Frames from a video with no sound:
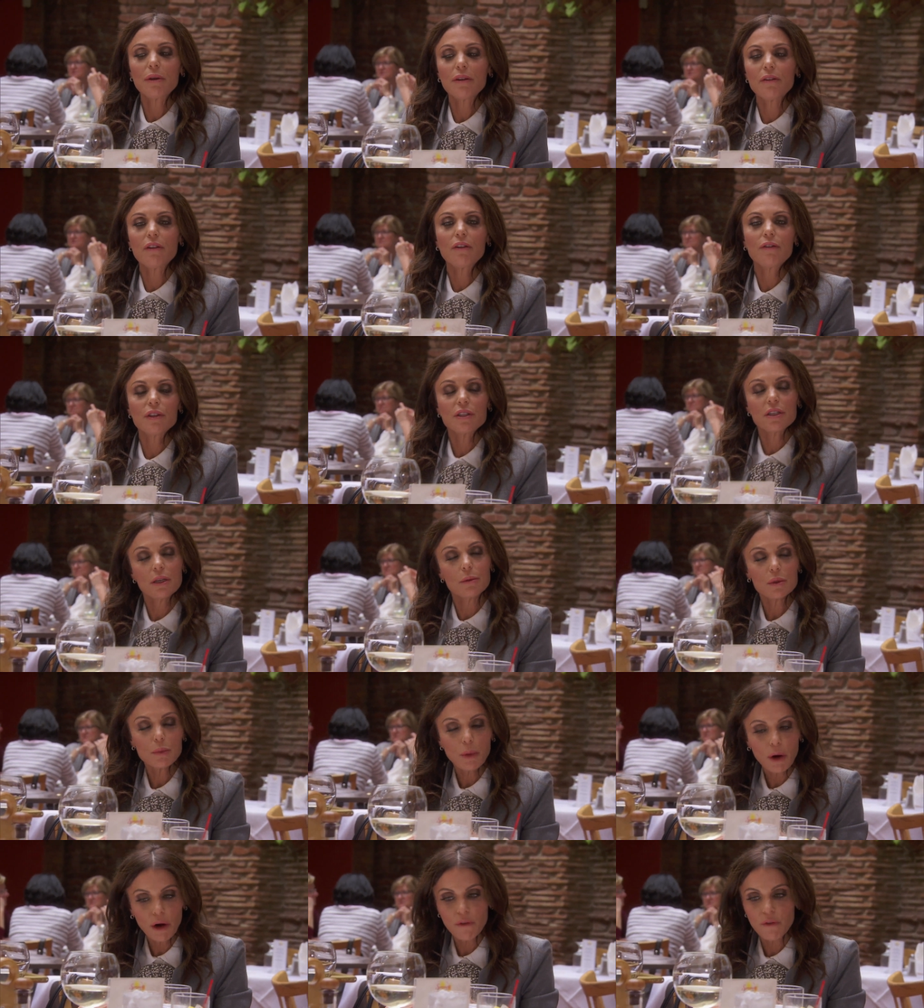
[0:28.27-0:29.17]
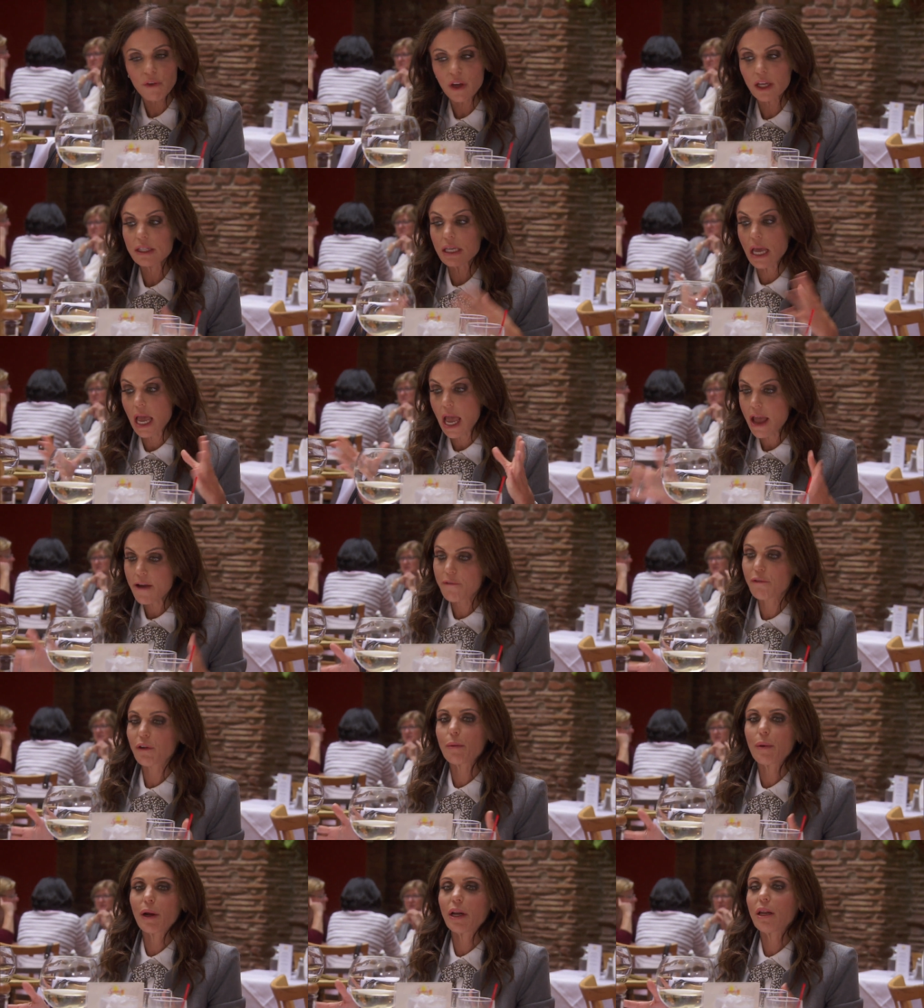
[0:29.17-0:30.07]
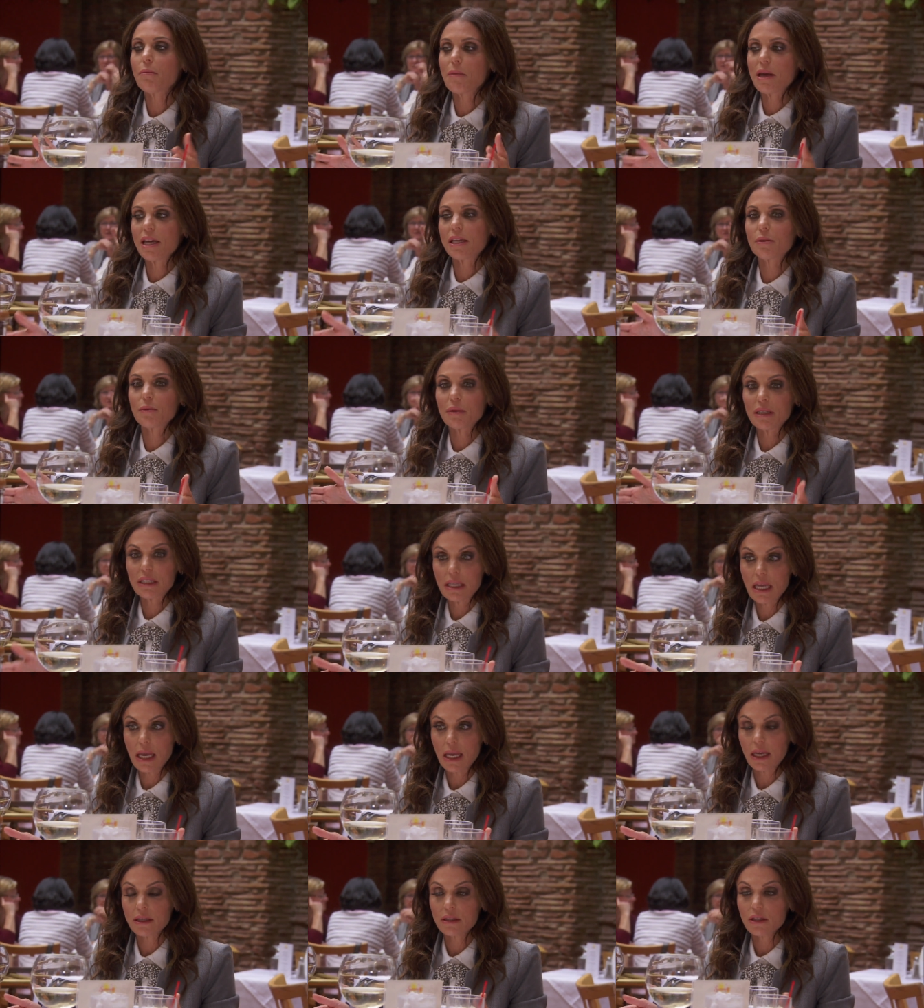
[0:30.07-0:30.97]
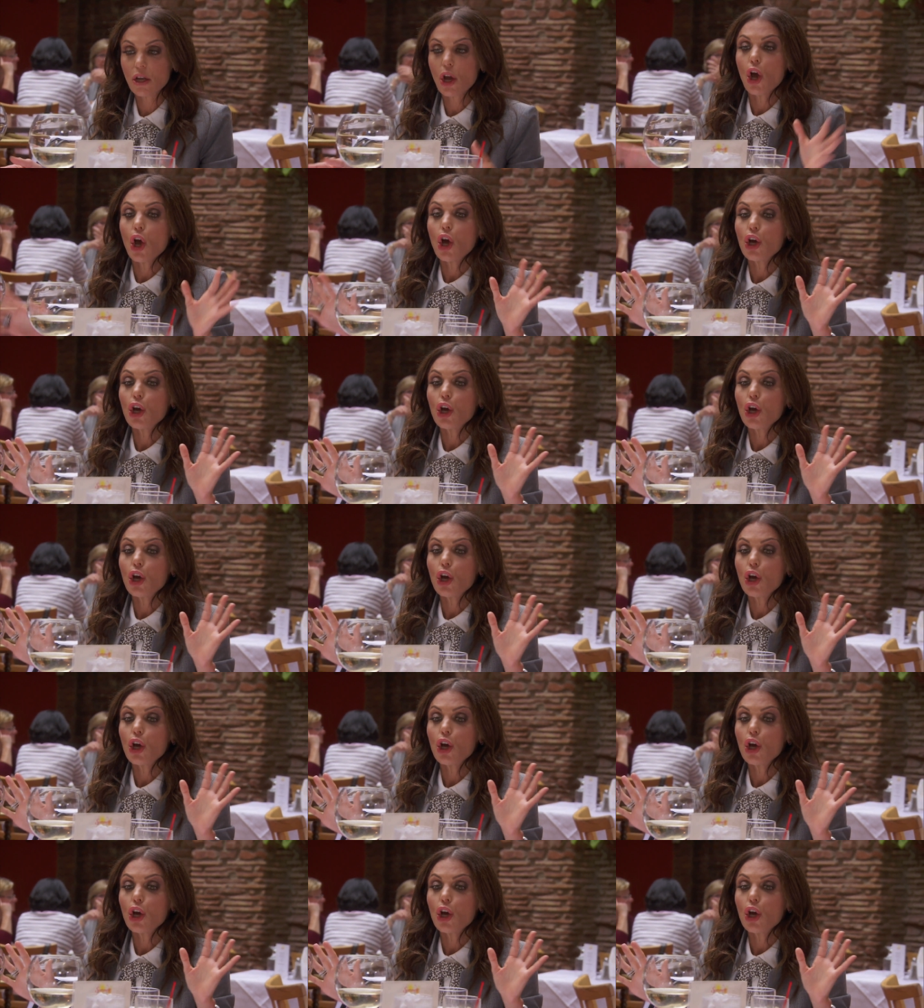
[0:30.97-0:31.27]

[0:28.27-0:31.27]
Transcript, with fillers: even if it seems perfect, everybody makes mistakes.